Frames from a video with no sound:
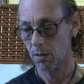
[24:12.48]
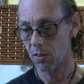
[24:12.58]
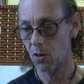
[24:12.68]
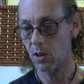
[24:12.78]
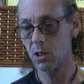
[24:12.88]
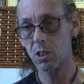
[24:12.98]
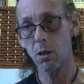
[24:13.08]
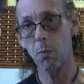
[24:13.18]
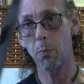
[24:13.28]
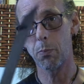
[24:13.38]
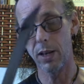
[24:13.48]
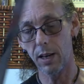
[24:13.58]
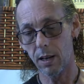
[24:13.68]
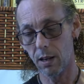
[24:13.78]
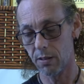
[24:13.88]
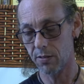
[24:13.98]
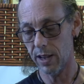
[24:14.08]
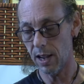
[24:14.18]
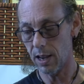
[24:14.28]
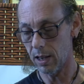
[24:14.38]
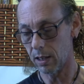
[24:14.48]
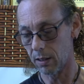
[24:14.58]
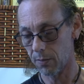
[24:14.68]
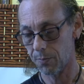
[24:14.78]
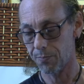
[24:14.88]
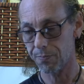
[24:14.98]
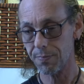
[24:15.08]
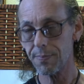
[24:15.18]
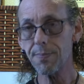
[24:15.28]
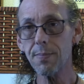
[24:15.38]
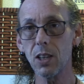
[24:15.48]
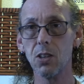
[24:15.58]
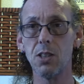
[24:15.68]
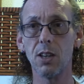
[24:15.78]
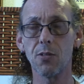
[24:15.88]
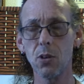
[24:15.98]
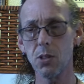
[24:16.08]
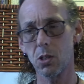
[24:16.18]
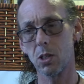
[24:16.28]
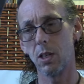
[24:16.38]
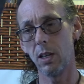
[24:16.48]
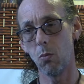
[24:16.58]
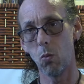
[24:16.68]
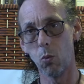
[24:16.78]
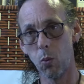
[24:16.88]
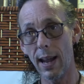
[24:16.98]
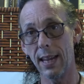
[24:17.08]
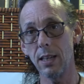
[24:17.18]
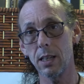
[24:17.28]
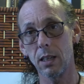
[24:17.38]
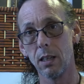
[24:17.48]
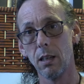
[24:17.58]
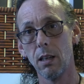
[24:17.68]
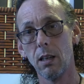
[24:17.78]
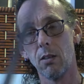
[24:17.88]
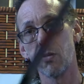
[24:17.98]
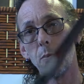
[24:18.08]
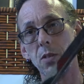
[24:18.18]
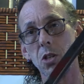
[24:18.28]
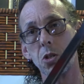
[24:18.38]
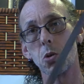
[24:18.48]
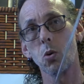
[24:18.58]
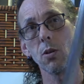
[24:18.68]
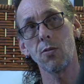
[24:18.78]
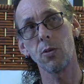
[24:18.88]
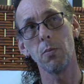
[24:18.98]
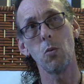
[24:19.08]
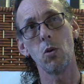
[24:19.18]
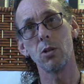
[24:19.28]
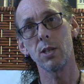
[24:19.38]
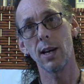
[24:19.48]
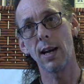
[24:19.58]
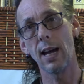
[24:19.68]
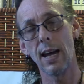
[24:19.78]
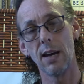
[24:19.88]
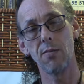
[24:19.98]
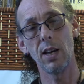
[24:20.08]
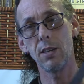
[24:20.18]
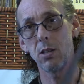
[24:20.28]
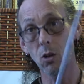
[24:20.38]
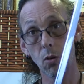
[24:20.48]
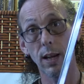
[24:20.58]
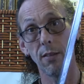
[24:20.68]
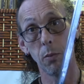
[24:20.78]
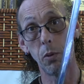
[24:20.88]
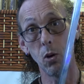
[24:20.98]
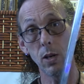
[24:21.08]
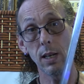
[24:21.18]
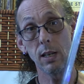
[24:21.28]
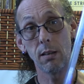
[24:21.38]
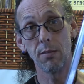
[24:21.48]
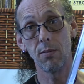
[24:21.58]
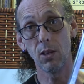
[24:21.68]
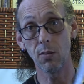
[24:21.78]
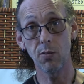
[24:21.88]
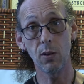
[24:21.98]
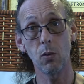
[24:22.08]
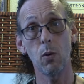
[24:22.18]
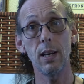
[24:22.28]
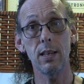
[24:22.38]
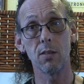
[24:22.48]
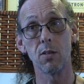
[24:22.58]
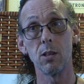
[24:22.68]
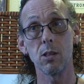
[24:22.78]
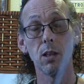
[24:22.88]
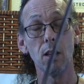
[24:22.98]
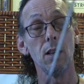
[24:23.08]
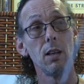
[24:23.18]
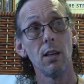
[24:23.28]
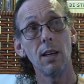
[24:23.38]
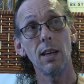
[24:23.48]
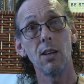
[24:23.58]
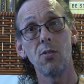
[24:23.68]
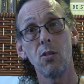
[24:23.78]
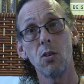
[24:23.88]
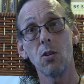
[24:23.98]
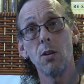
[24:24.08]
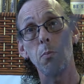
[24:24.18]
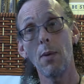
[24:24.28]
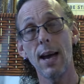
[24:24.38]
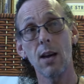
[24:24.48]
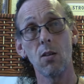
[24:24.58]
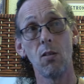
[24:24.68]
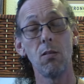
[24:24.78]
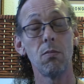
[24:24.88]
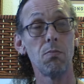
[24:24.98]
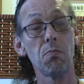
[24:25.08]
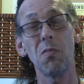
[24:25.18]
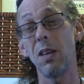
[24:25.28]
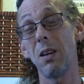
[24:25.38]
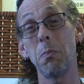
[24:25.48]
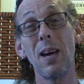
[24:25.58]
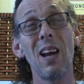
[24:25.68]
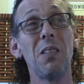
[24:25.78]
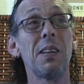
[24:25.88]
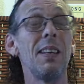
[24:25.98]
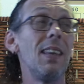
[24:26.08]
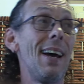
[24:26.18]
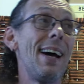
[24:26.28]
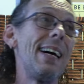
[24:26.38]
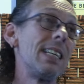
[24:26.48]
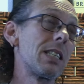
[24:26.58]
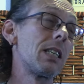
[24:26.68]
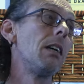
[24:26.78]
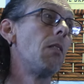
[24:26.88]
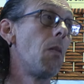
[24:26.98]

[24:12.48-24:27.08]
there is a bit of a difference in weight from this sword from the ones I have that don't have a bohi. You can feel the weight difference. And if you're in battle and a battle can last,